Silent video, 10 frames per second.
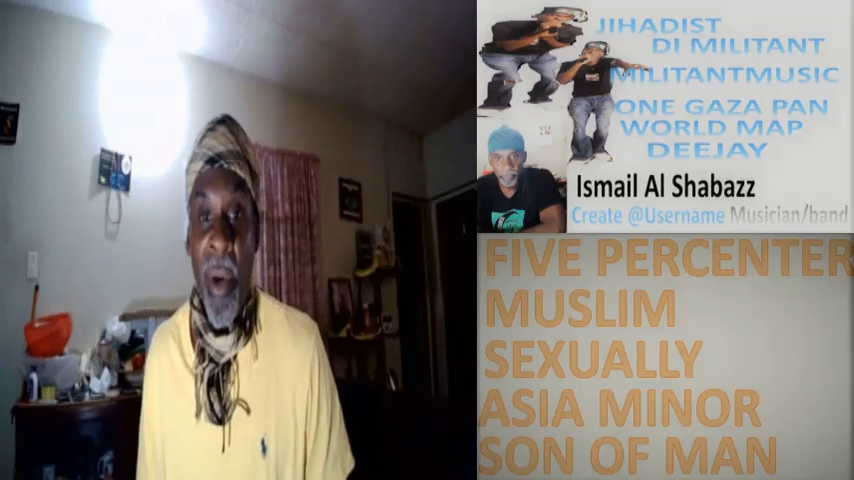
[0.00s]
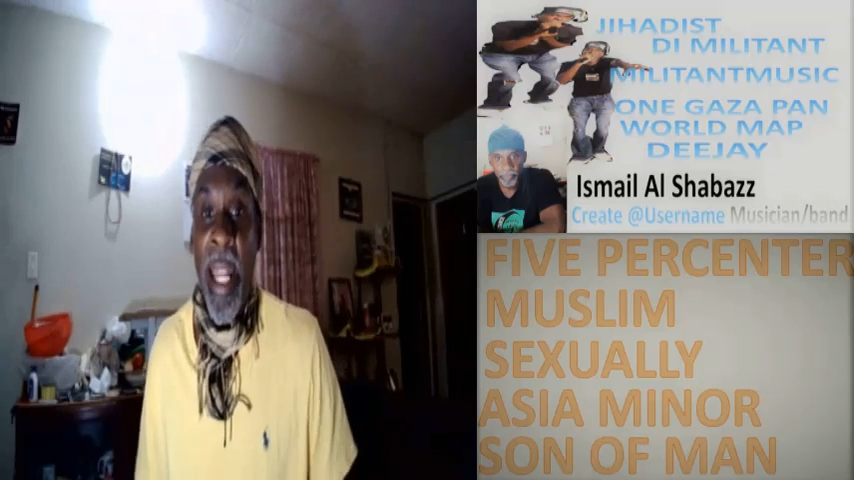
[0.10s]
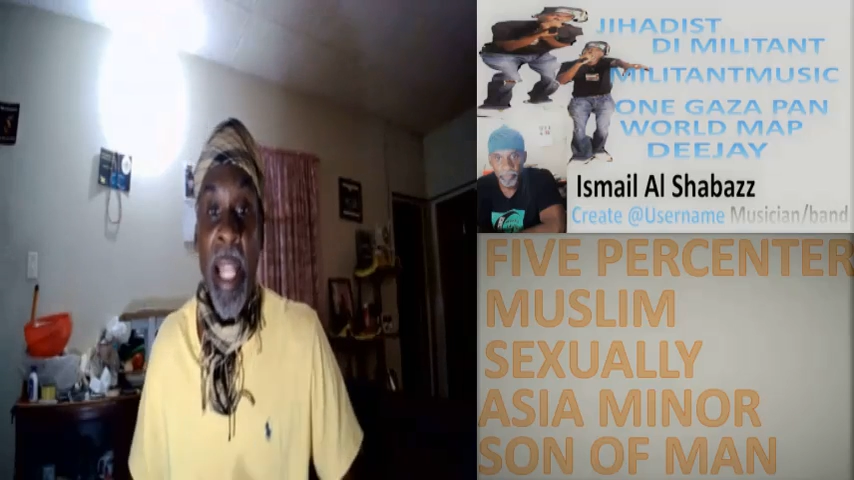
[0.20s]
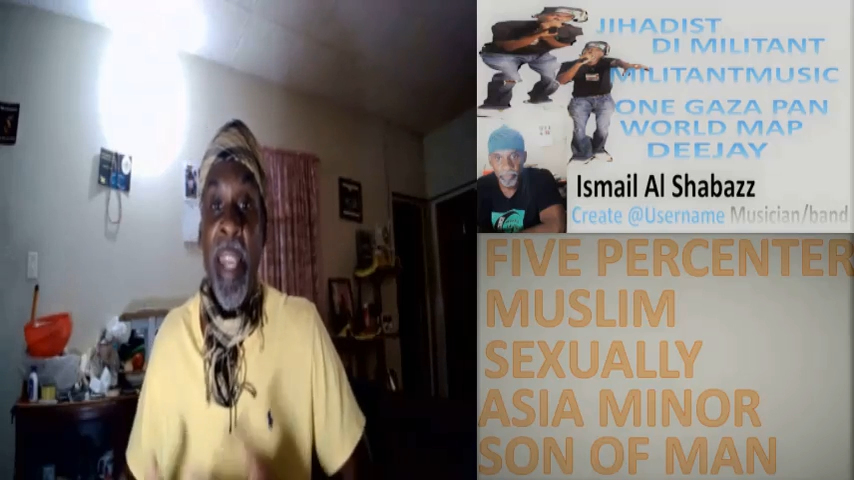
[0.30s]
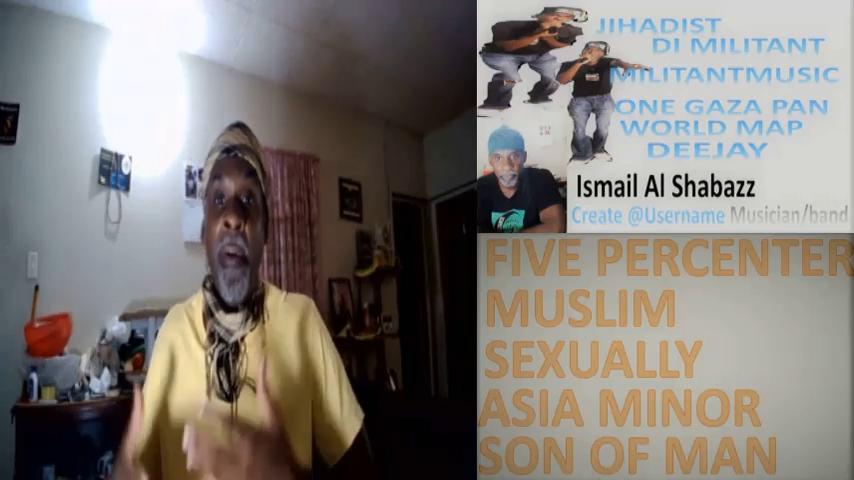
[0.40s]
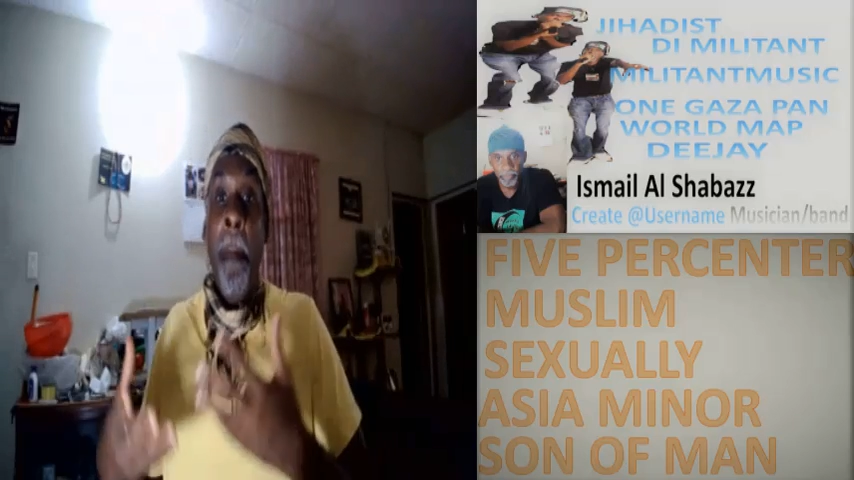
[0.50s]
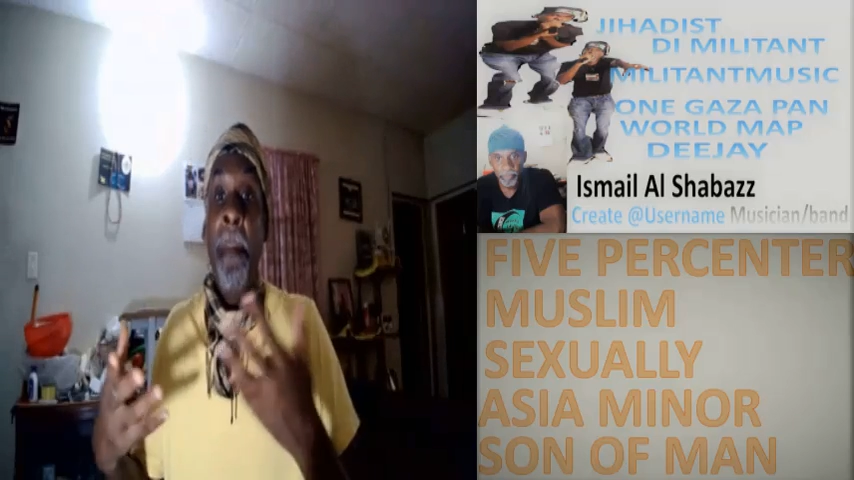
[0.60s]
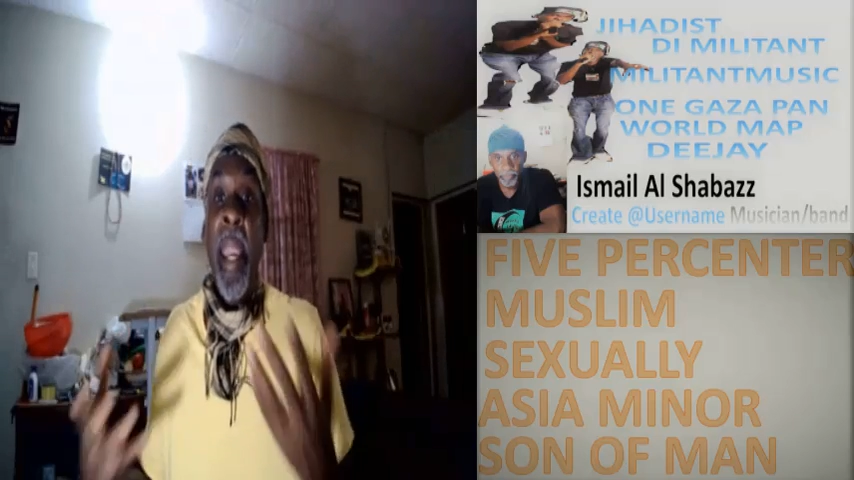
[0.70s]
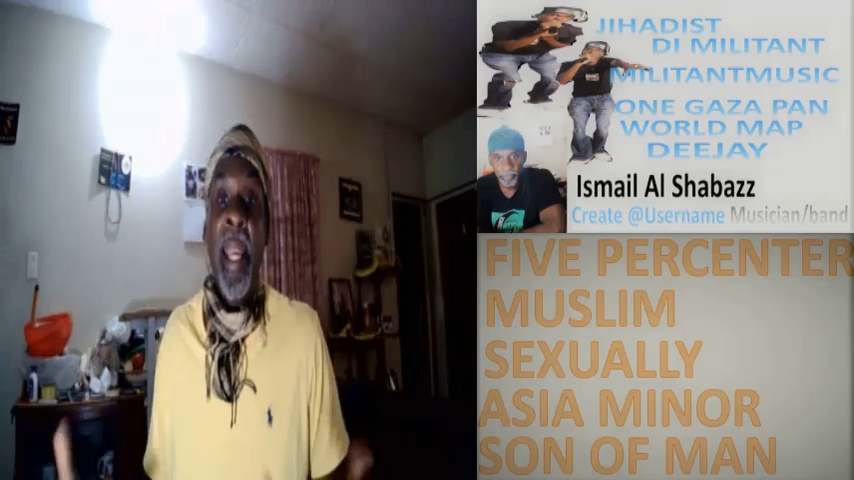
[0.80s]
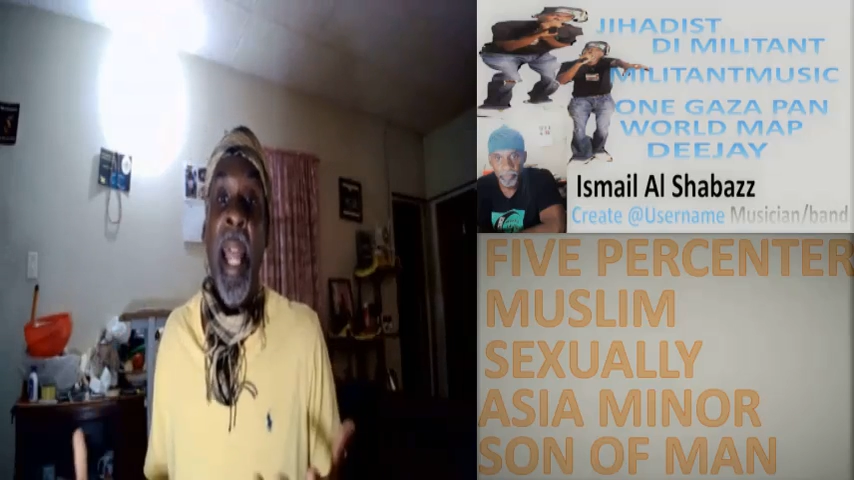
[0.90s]
that team
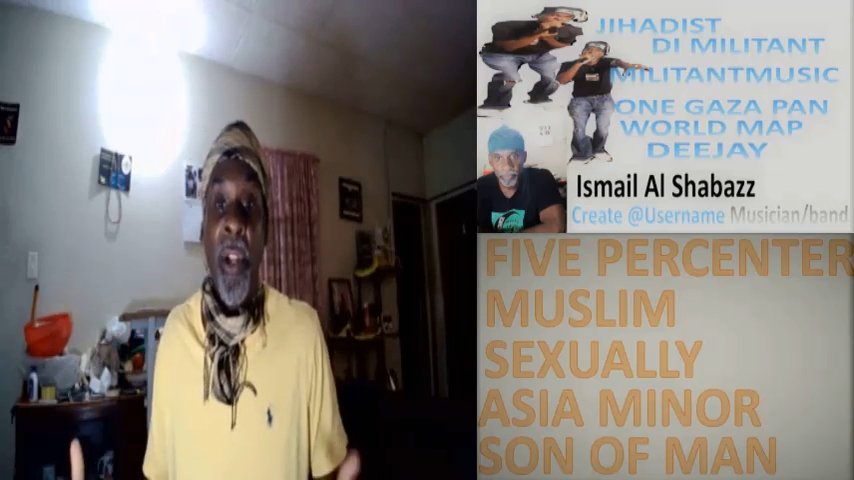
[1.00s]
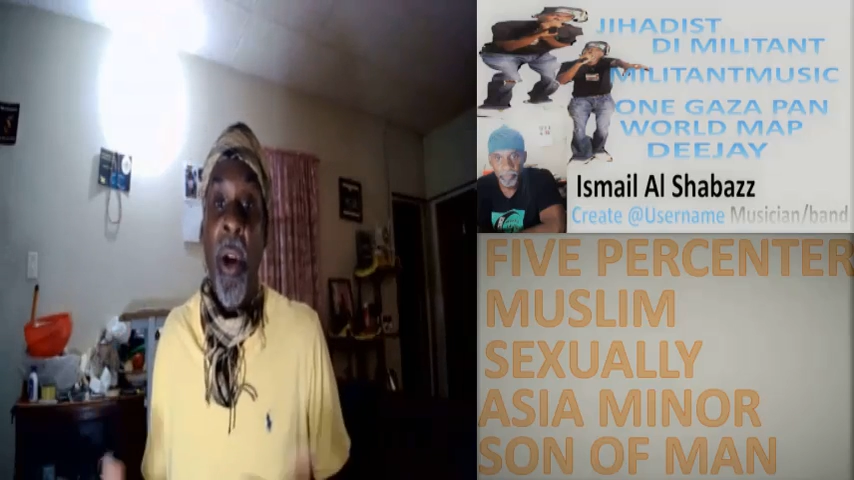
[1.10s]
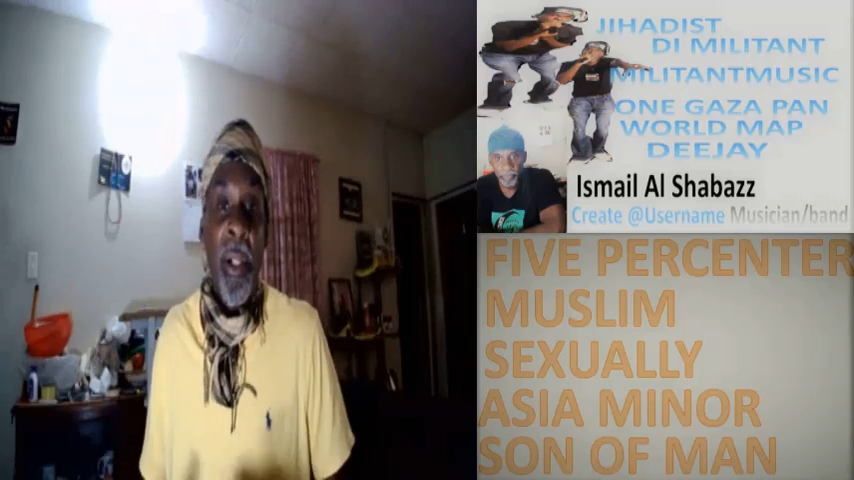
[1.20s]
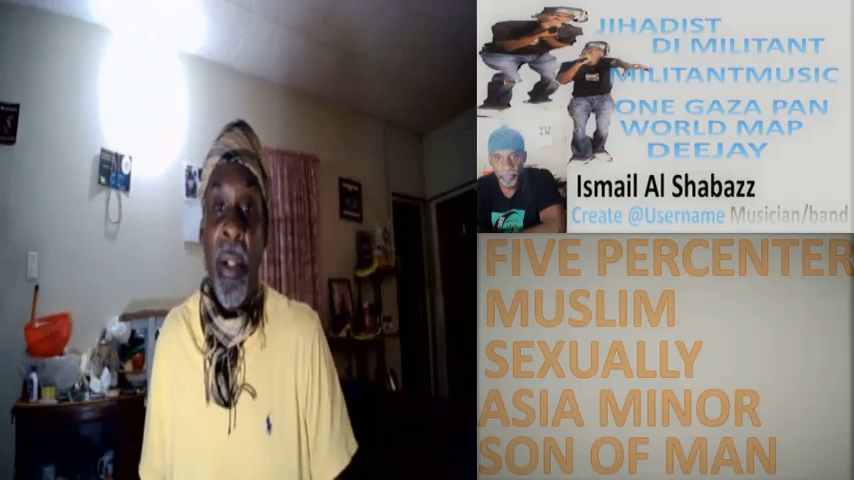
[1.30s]
big enough no